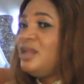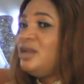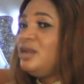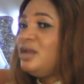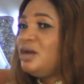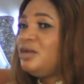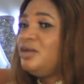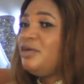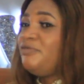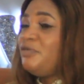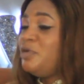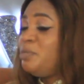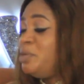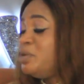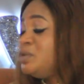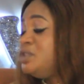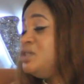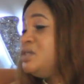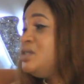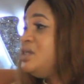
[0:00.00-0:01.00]
are a lot of
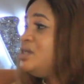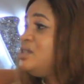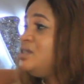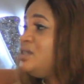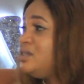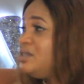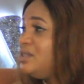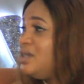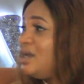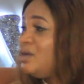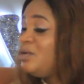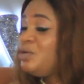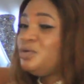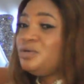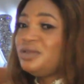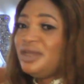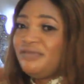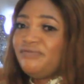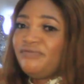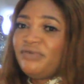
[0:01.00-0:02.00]
opportunities here,
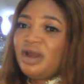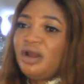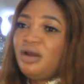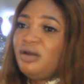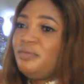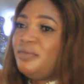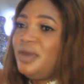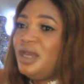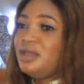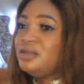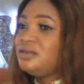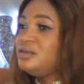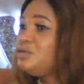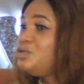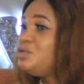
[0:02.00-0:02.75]
good environment,